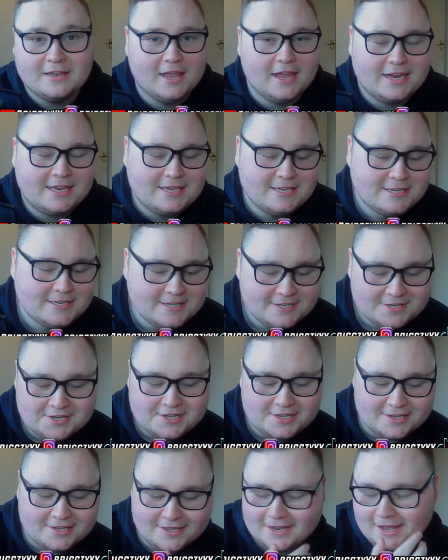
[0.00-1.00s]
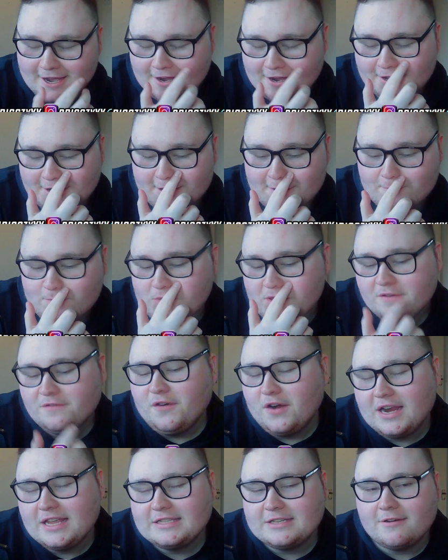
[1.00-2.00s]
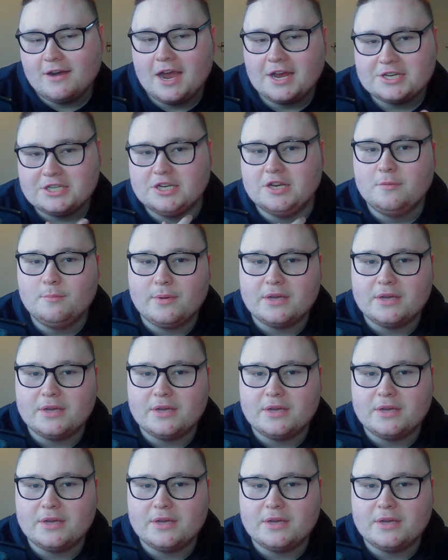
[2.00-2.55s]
Like, you know, fun interaction,